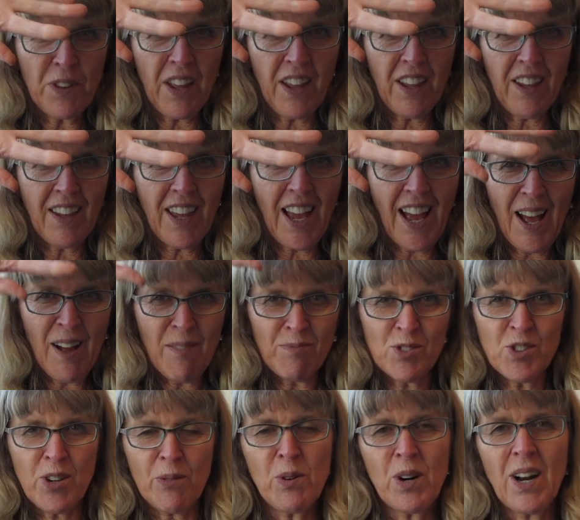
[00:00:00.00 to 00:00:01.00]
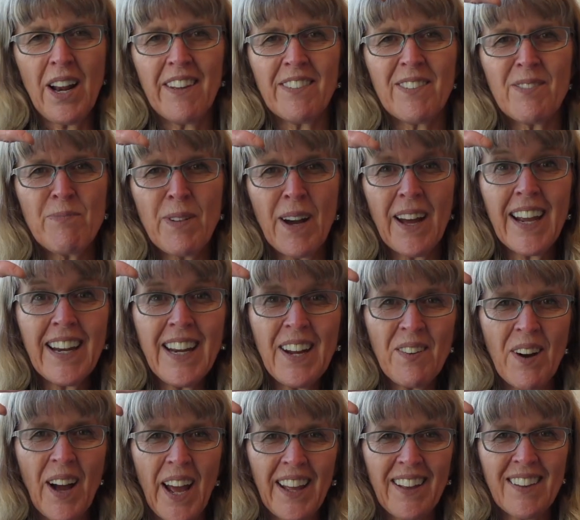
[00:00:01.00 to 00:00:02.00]
the treble clef. But
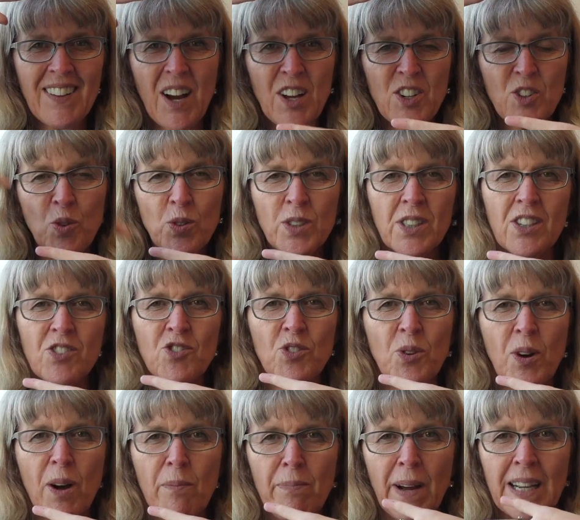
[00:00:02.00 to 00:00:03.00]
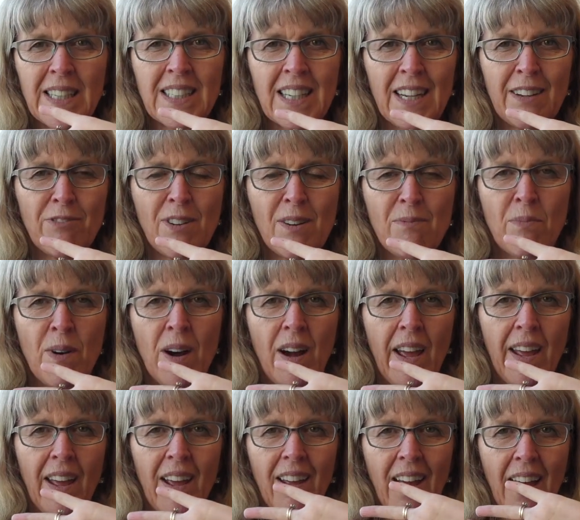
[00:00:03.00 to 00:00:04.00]
anyway, we also draw a bass clef on
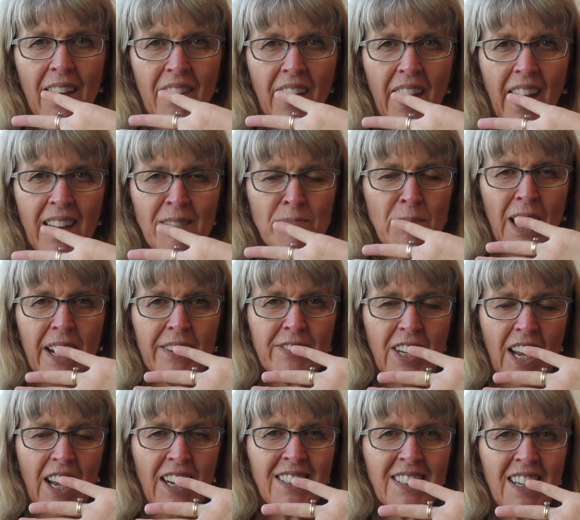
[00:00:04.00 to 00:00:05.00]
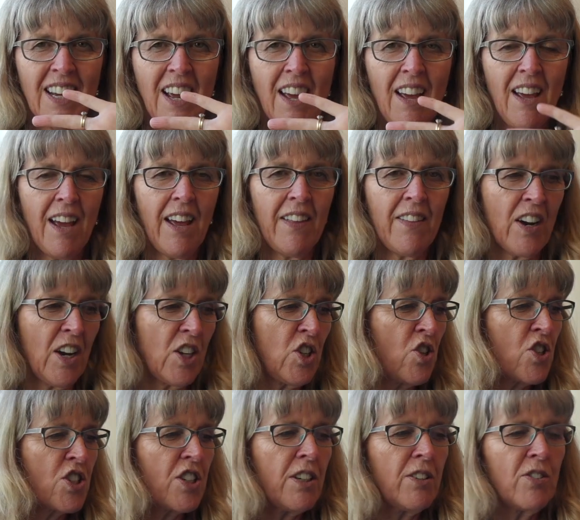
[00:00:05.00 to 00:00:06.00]
my other hand, my left hand, and then I
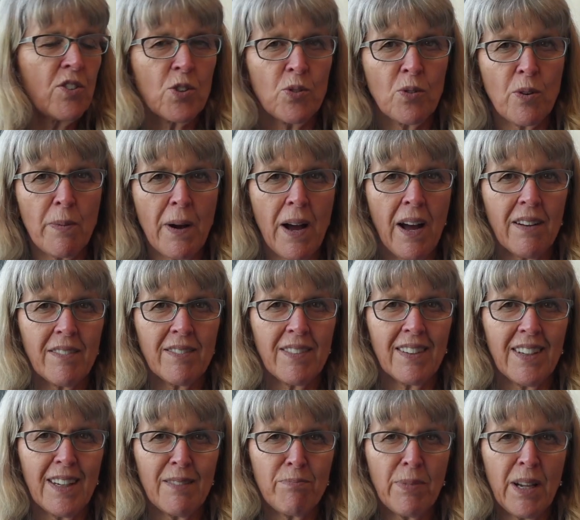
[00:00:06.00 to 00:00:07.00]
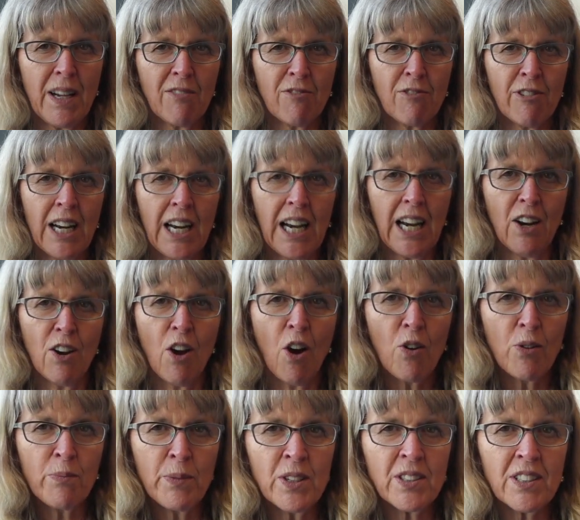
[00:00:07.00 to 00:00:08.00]
usually talk about it being really
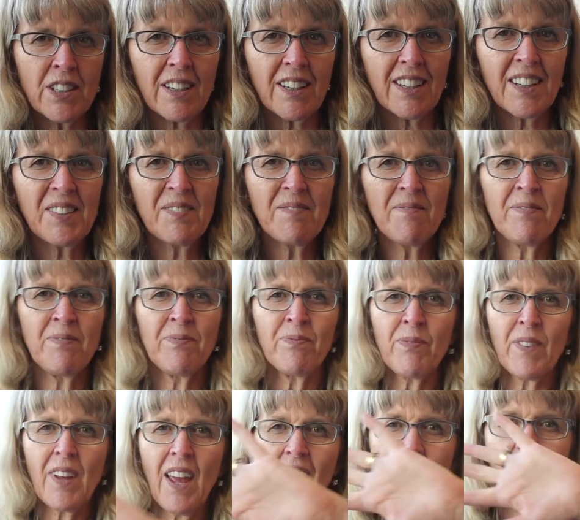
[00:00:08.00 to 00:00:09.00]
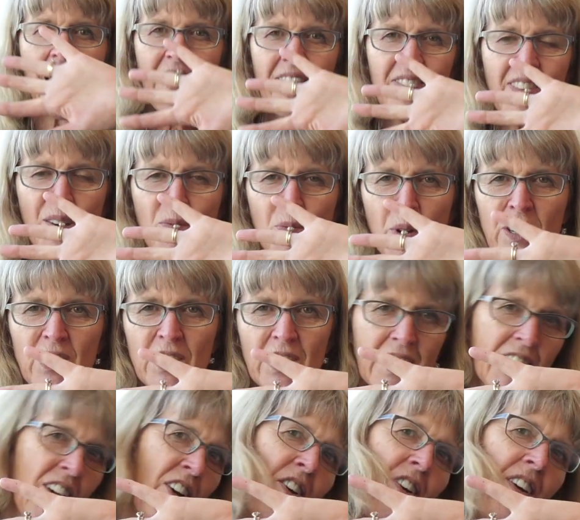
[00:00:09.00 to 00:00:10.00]
low music, and then we
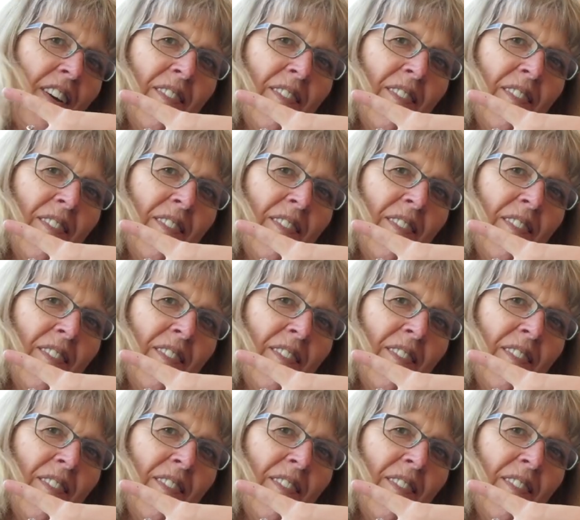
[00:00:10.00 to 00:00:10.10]
just go